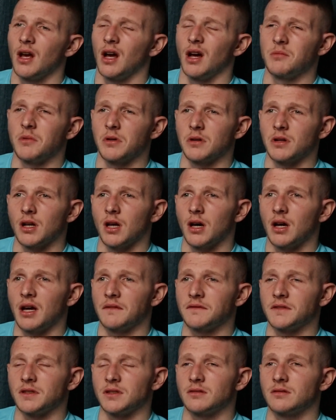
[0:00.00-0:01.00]
I'm not gonna lie.
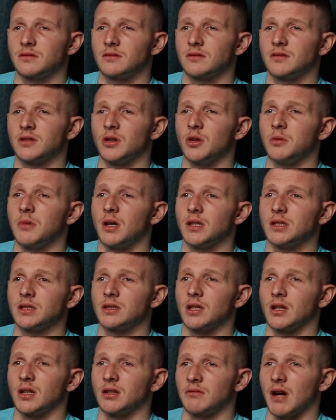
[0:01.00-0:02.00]
After 2
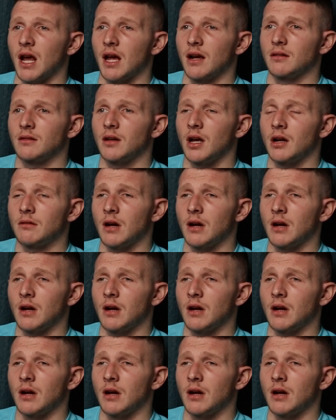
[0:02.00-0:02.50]
months, I rang